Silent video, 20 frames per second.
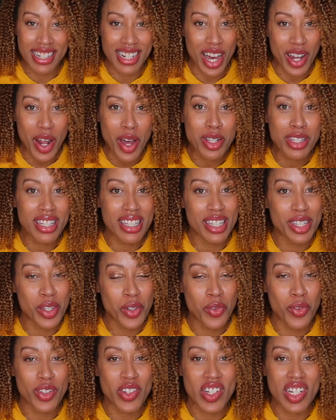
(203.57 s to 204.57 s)
Shout out to you
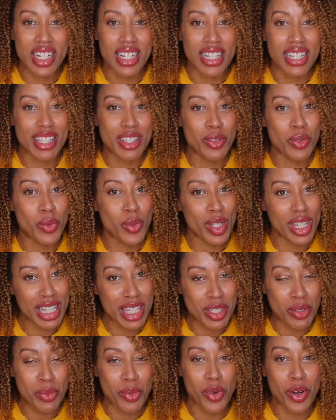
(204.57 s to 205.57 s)
for just really
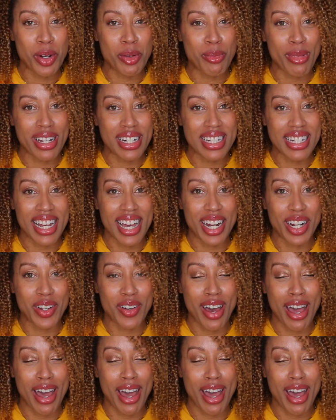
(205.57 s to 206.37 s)
supporting my channel.